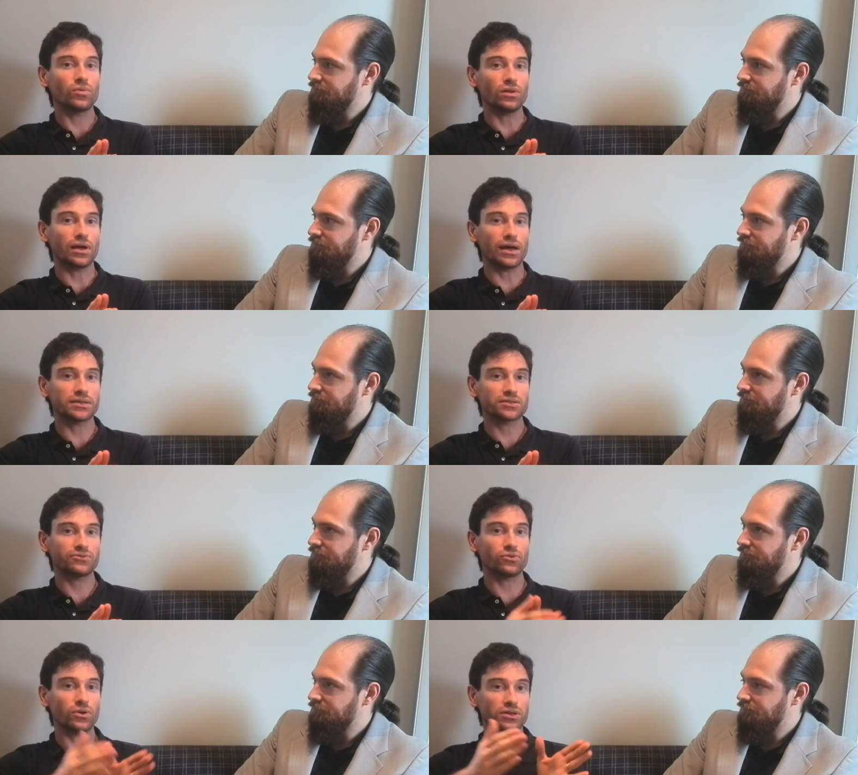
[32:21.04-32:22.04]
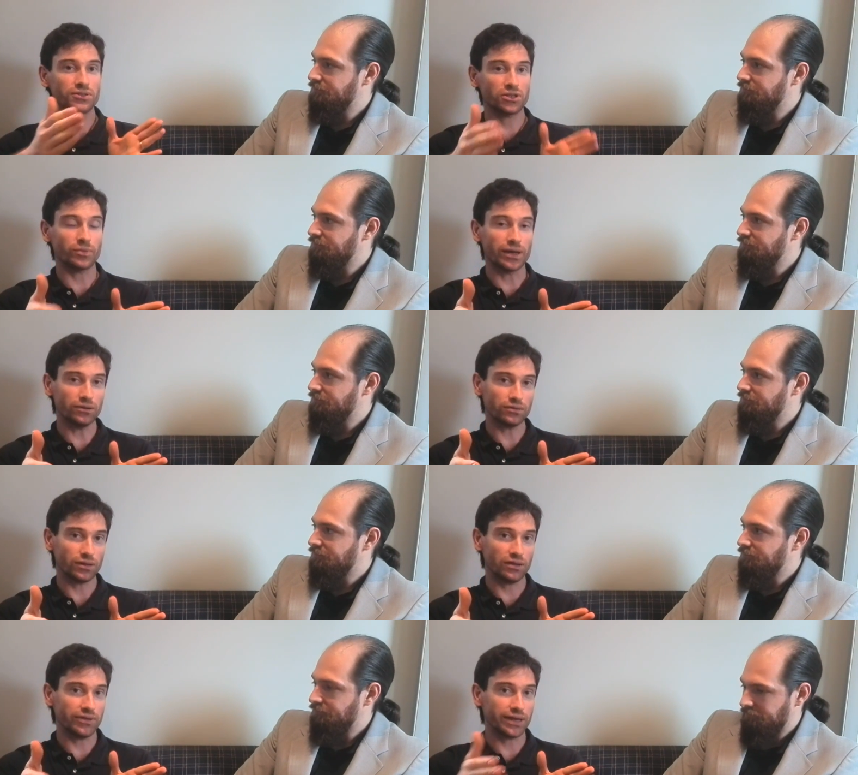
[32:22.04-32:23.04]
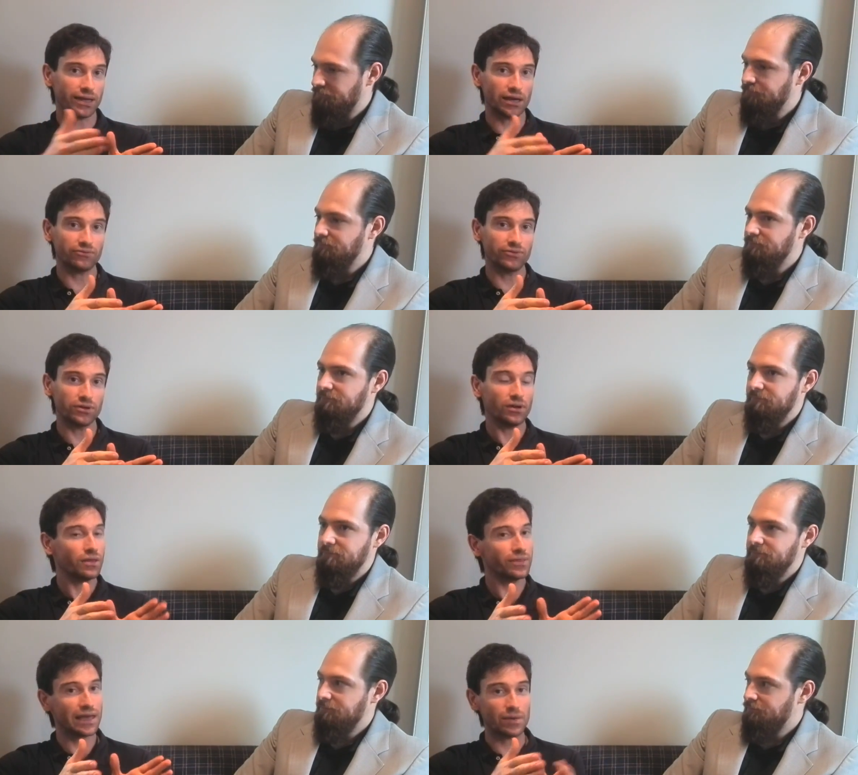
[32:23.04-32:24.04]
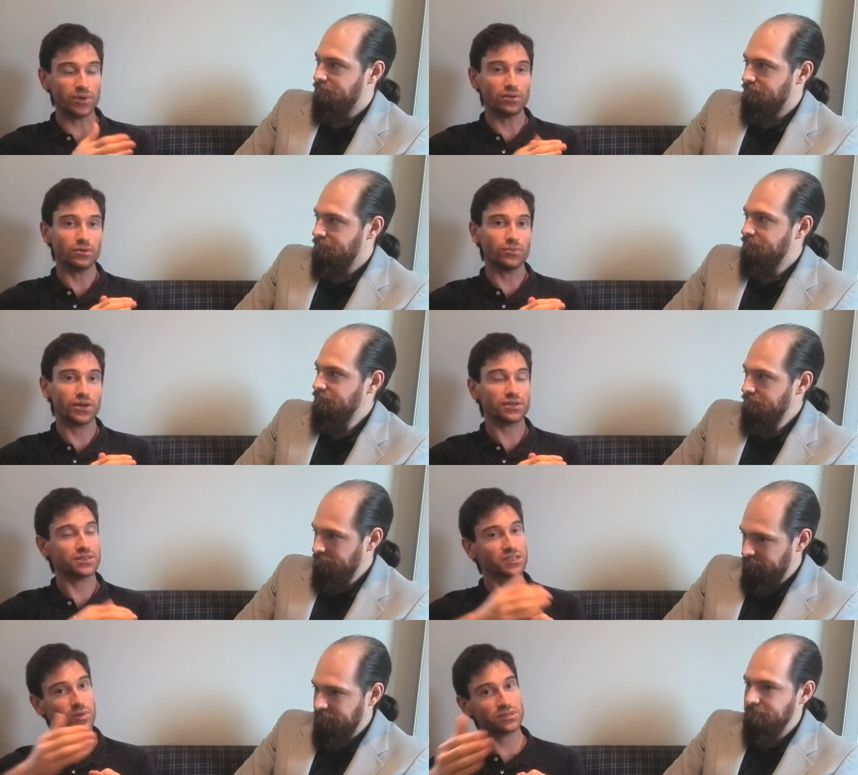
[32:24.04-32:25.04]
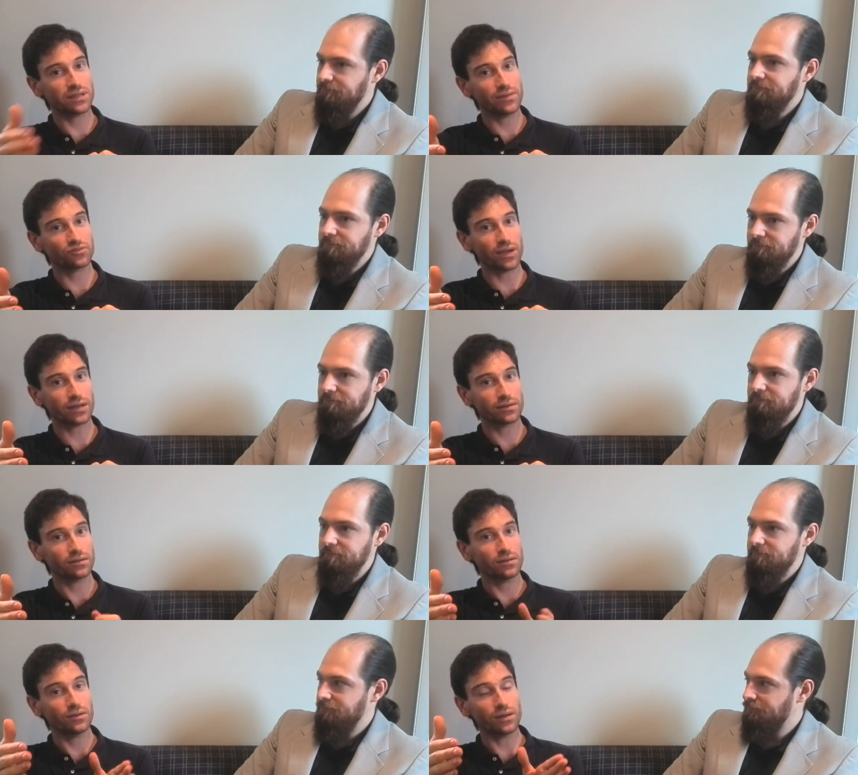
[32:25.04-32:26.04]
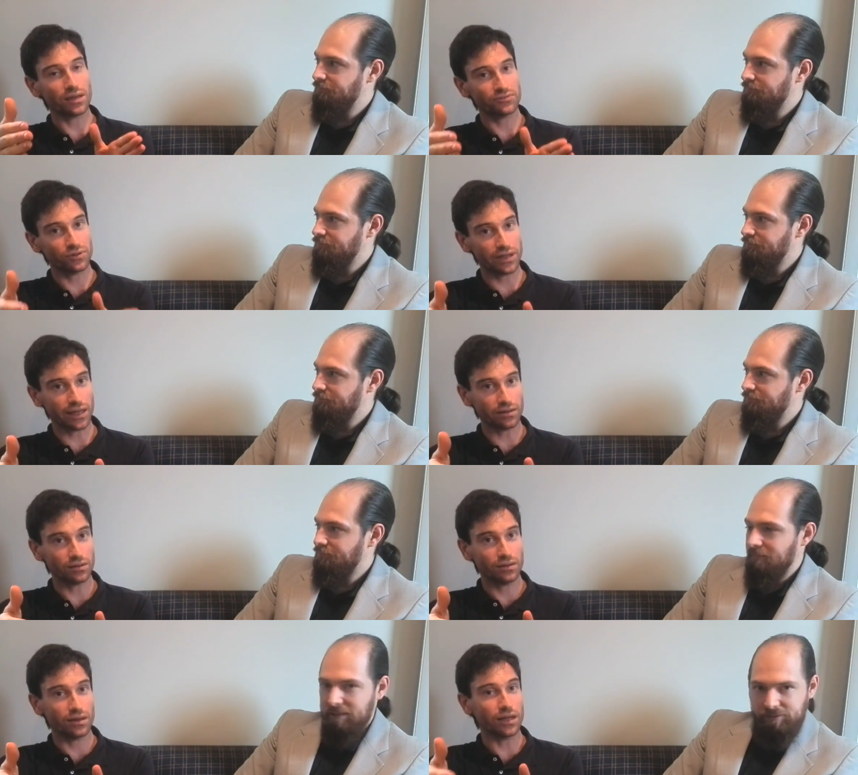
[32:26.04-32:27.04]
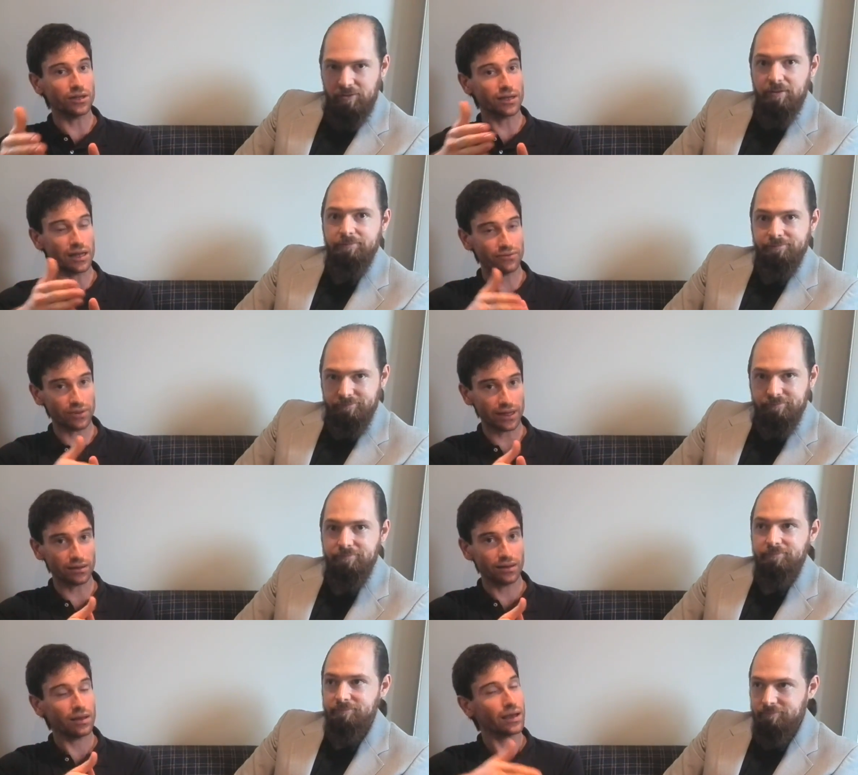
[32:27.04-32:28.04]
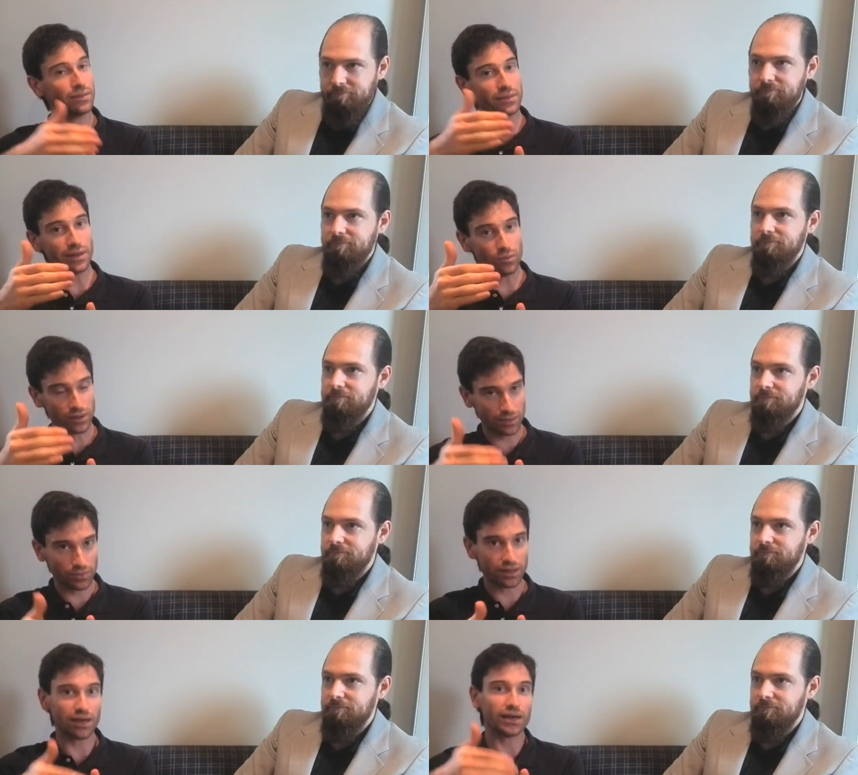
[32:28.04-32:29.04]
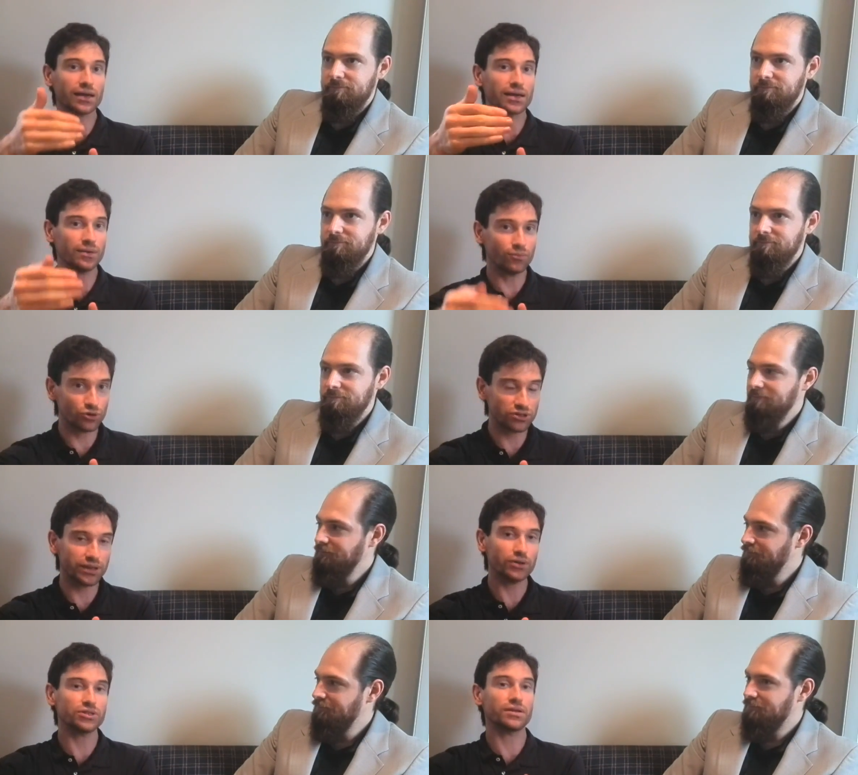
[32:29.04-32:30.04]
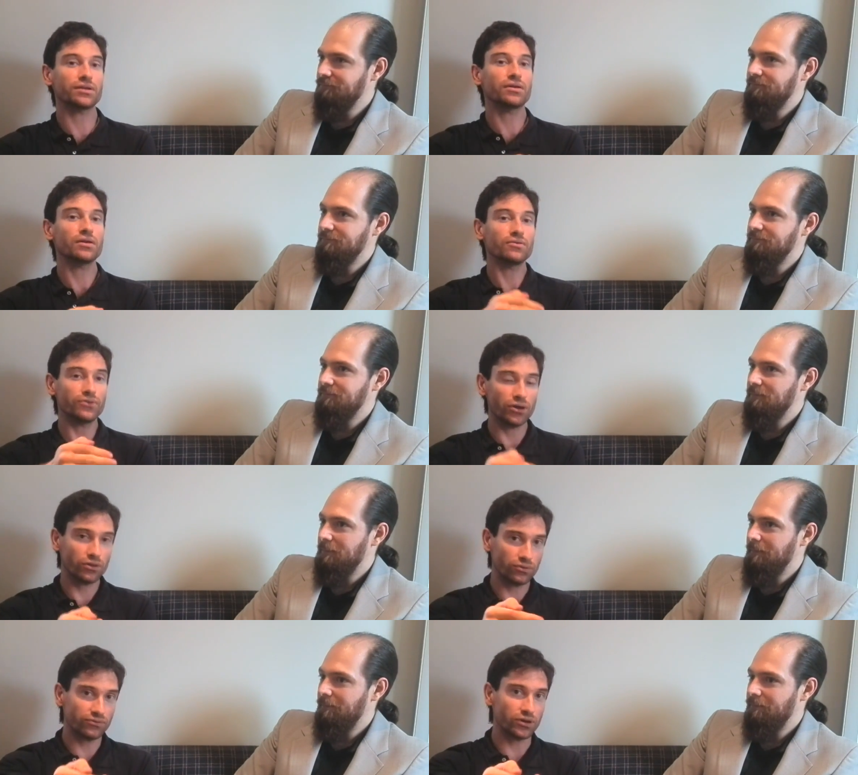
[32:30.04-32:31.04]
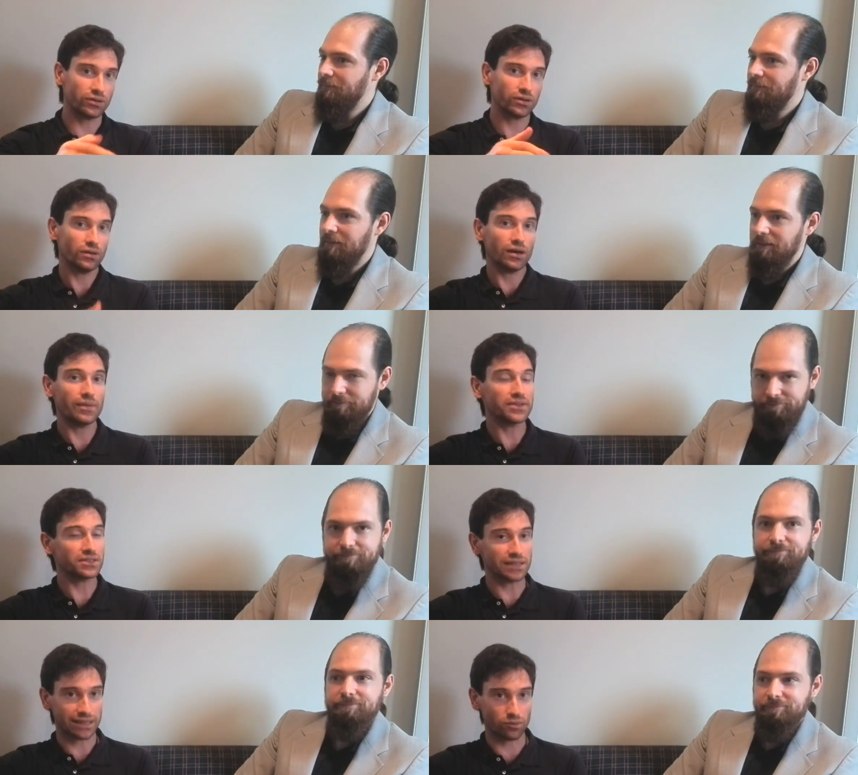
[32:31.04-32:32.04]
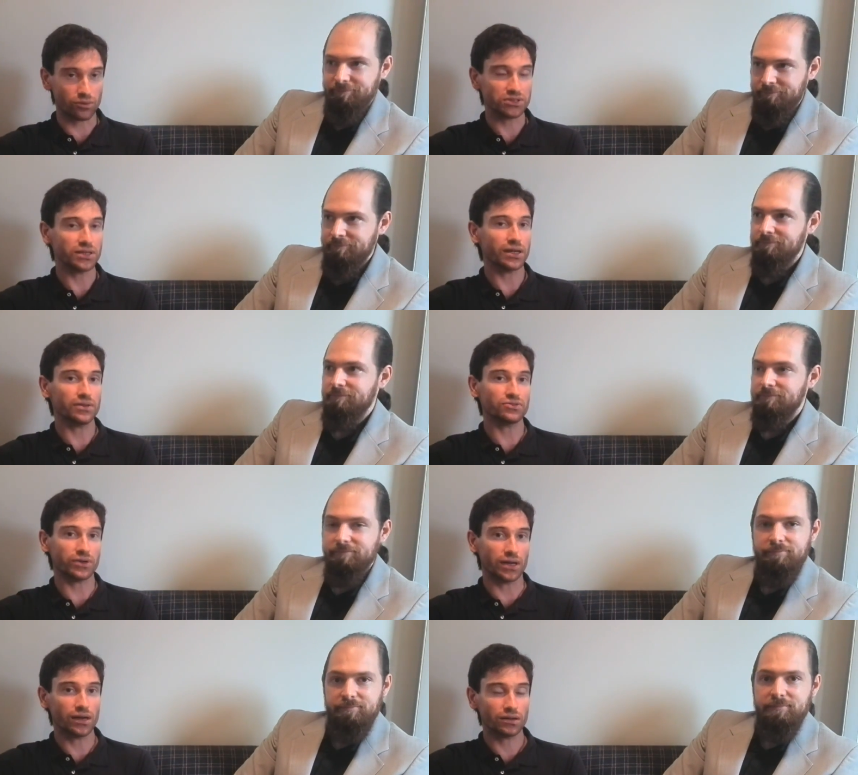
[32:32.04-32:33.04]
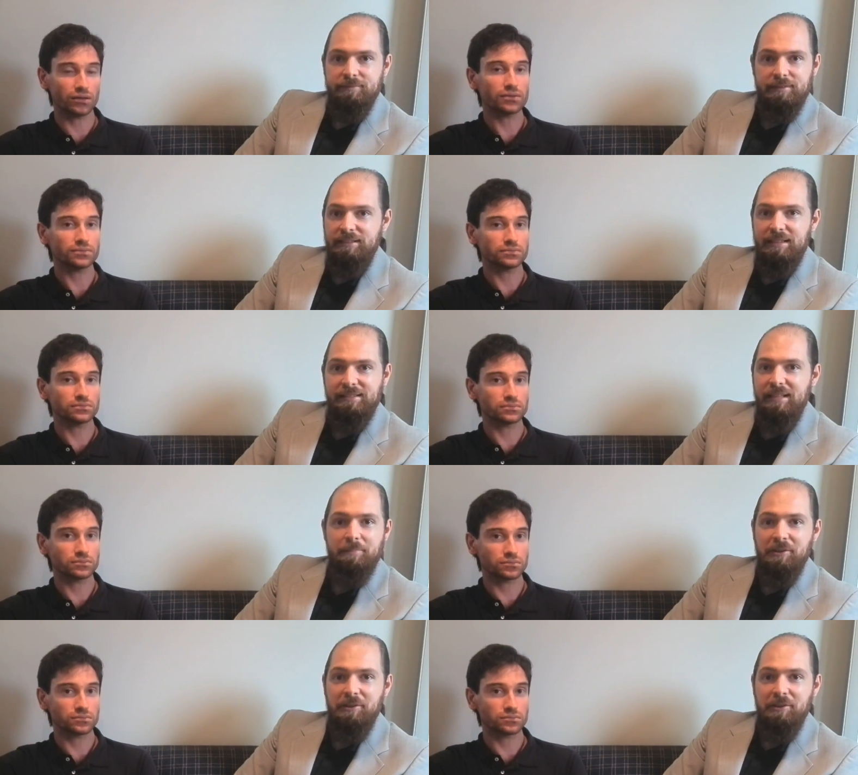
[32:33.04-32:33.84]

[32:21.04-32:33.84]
Speaker 1: will ask for a certain amount. If they get half of it, they're happy because six months down the track, you ask for it again, and you get half of that, and they will keep keep pushing their agenda further and further. And that's exactly what we're seeing in this regard.
Speaker 2: That, that's how